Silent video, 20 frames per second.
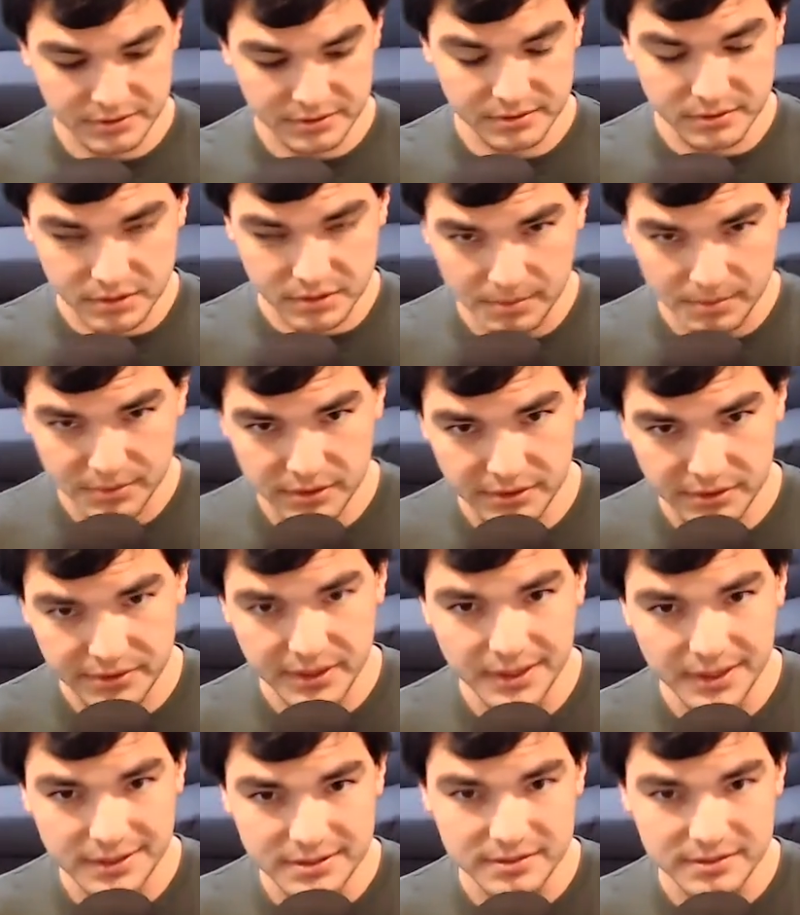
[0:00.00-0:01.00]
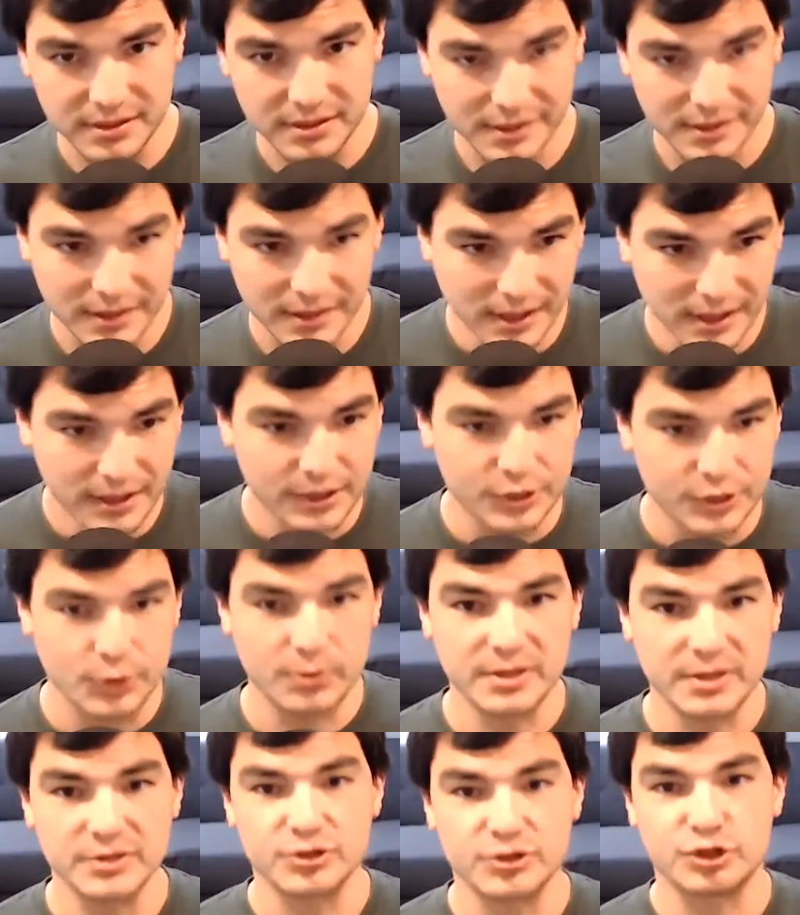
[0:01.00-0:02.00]
couple of things, like you
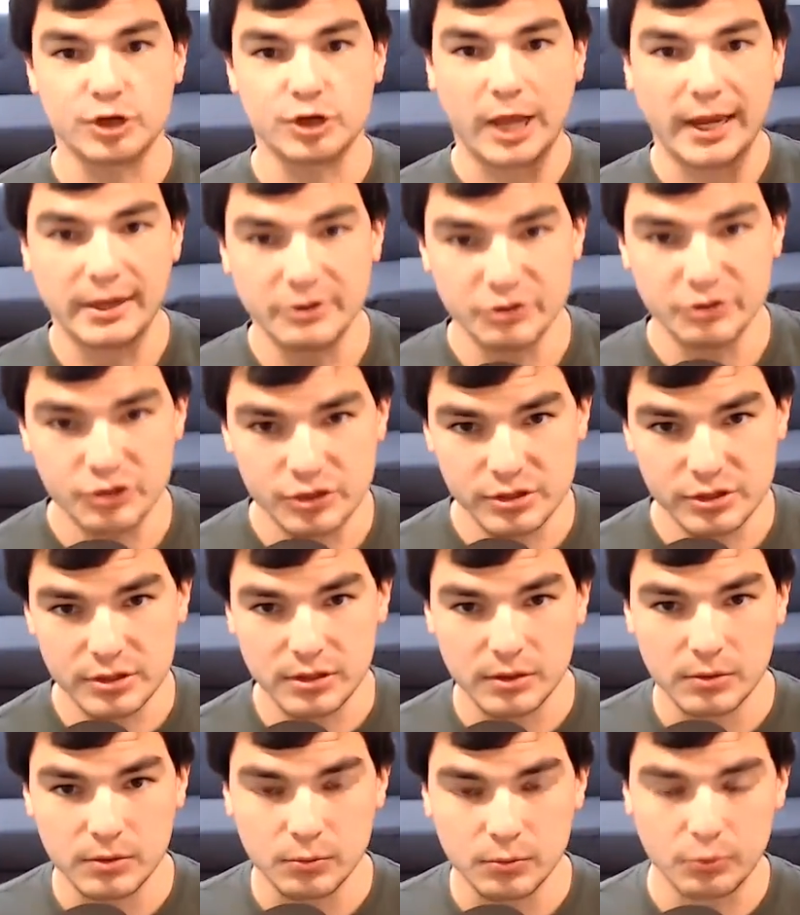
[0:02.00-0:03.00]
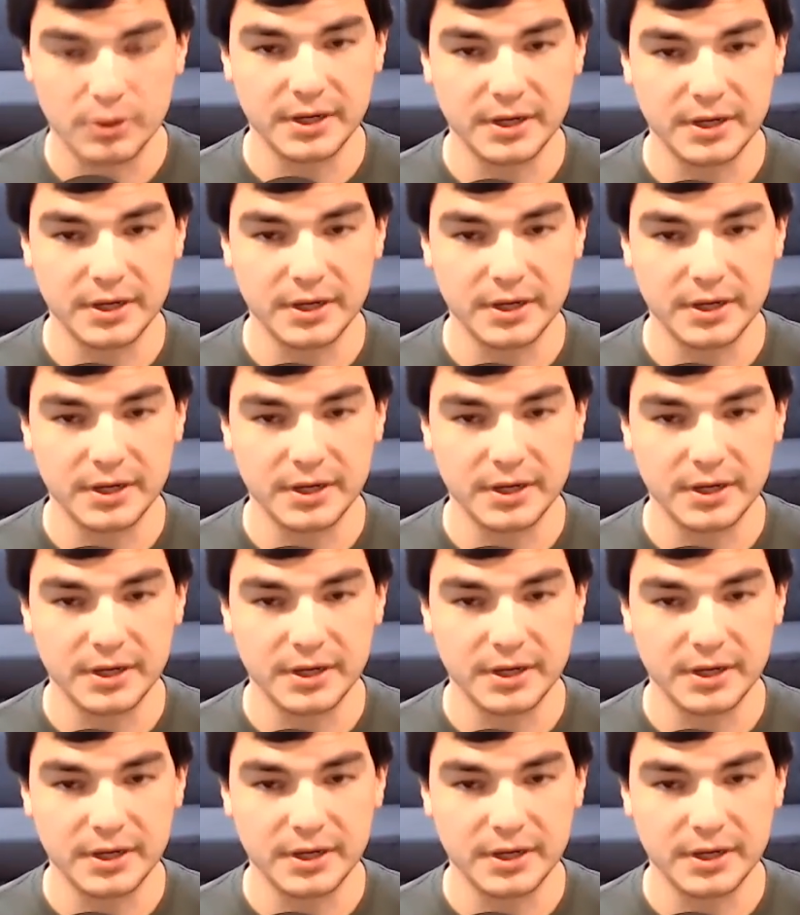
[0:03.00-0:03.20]
can change what it